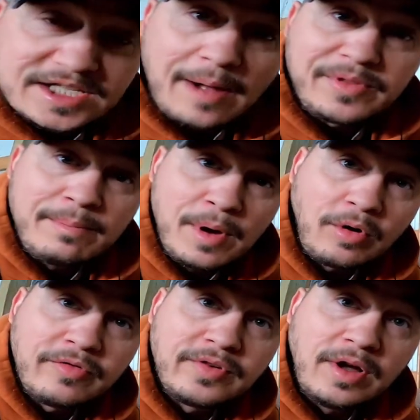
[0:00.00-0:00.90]
stop the
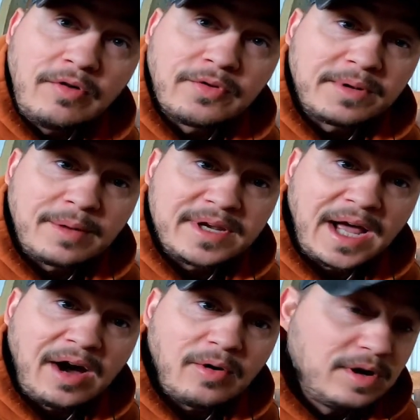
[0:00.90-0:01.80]
milk flow from coming
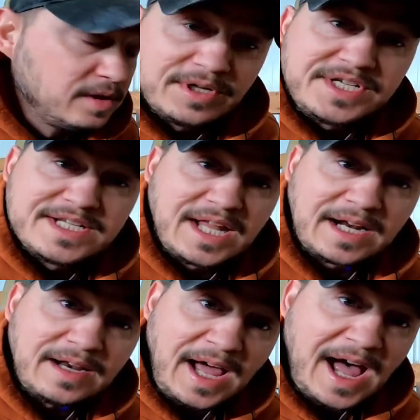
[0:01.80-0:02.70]
out. But she's
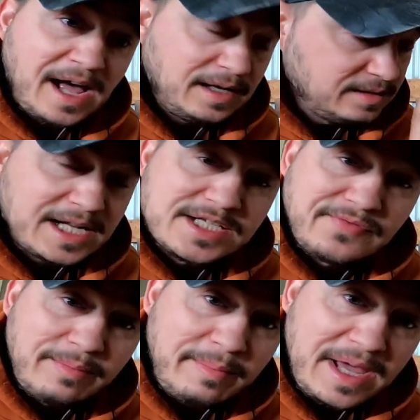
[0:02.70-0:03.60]
like, nah, that's
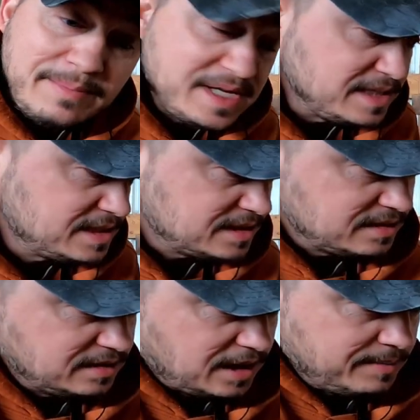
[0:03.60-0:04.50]
from a baby's.
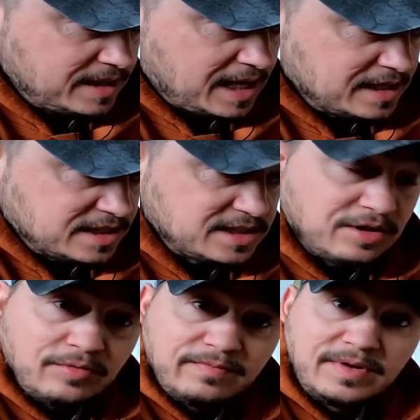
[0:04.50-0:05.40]
I mean, that is
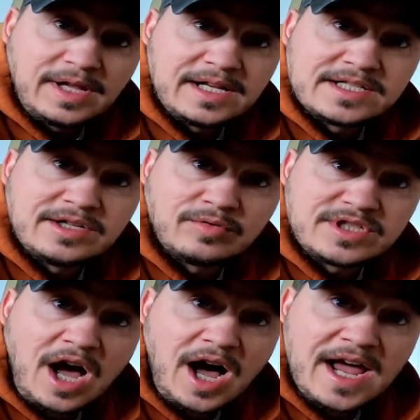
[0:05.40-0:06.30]
still, that is still
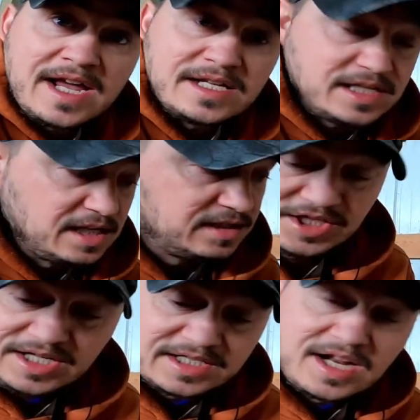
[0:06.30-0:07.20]
tight.
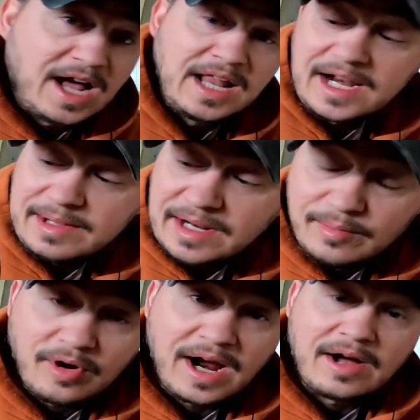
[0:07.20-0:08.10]
She is not letting any more